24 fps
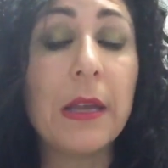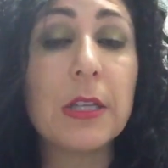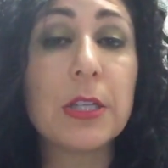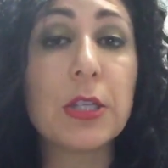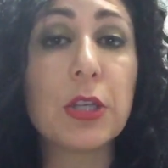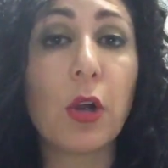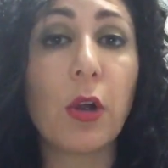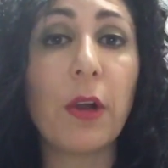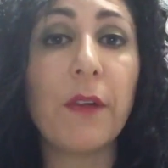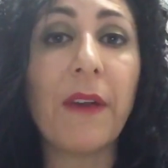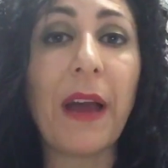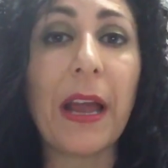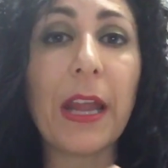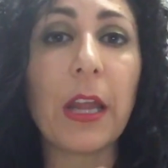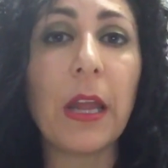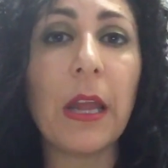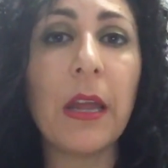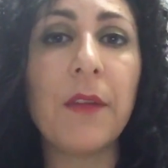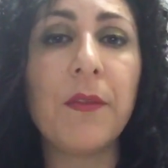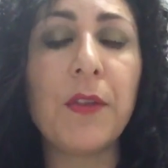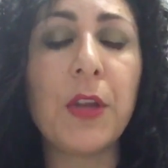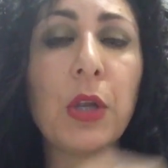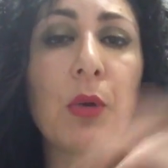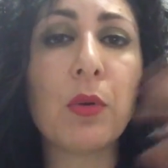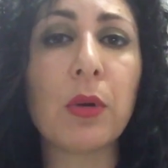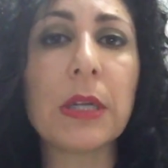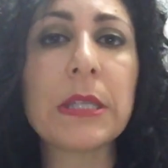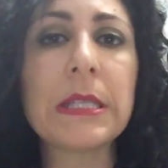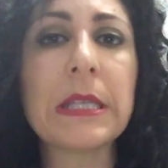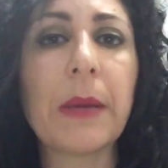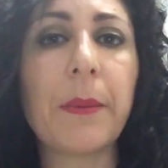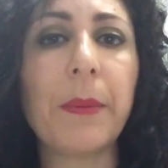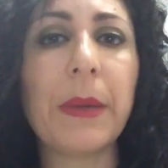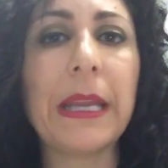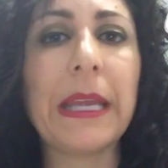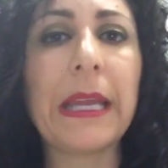So if you are
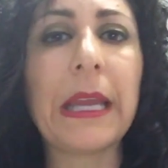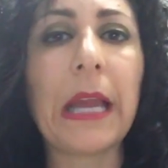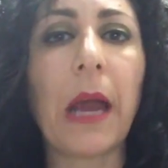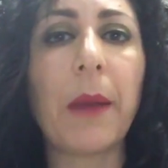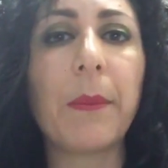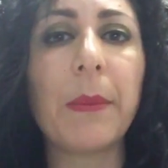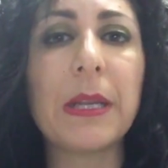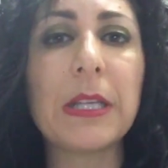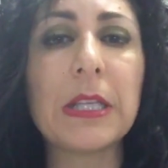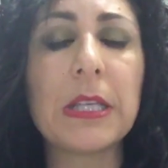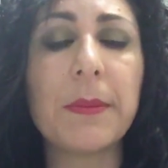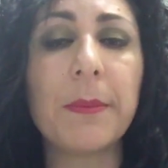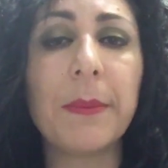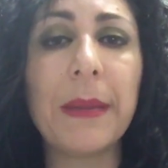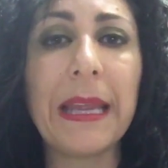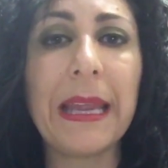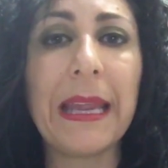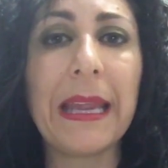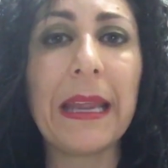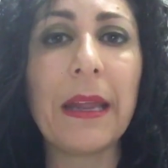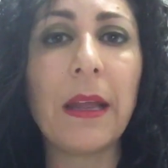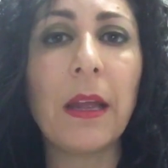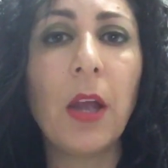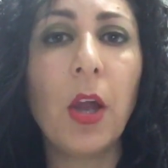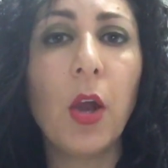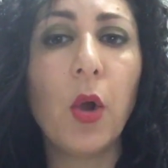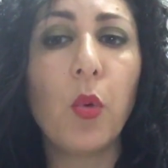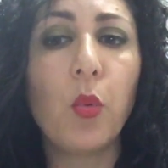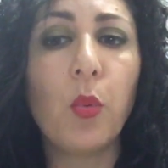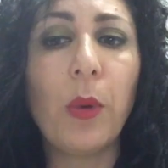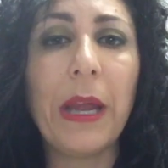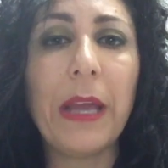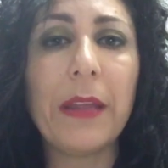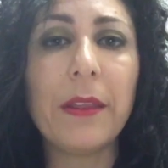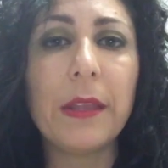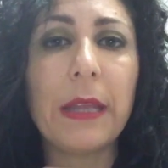somebody coming to me
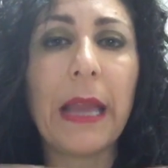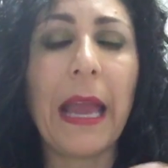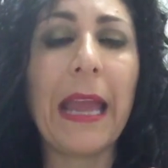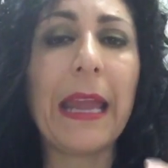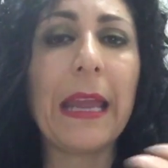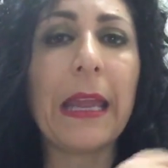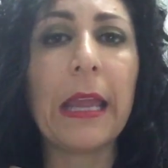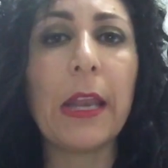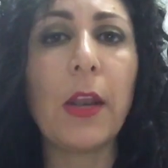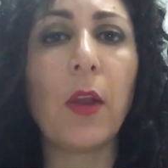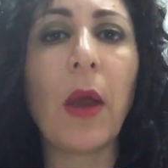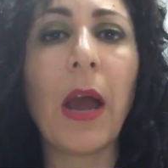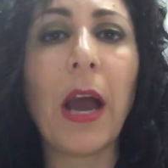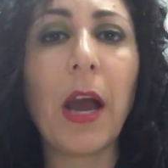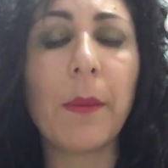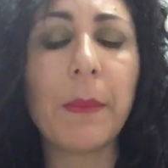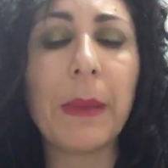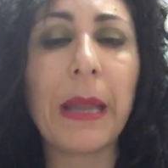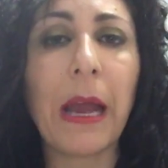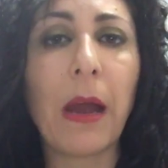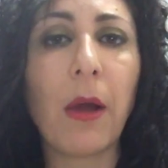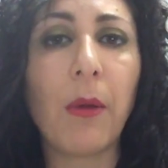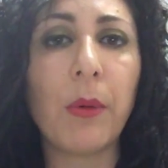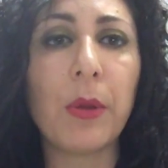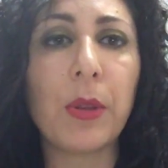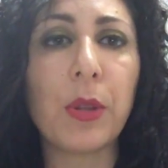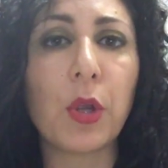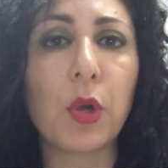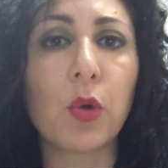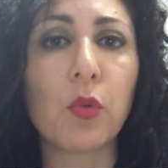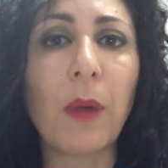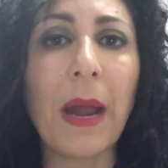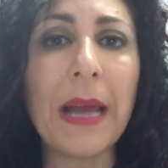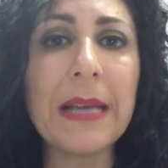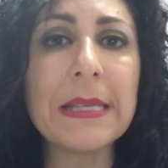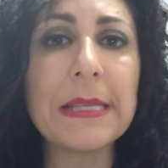with, hey, can you help me out with
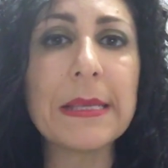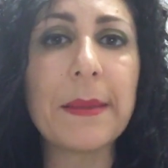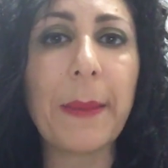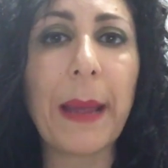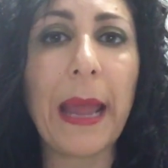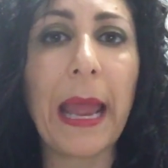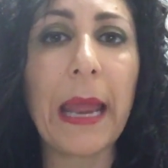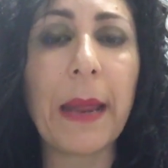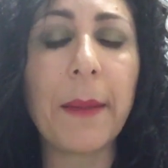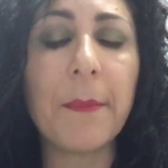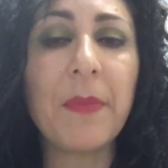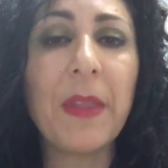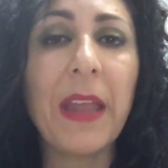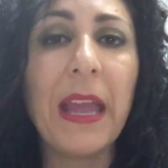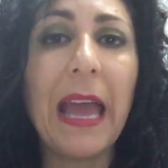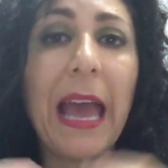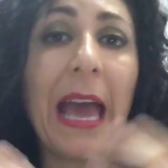your resume?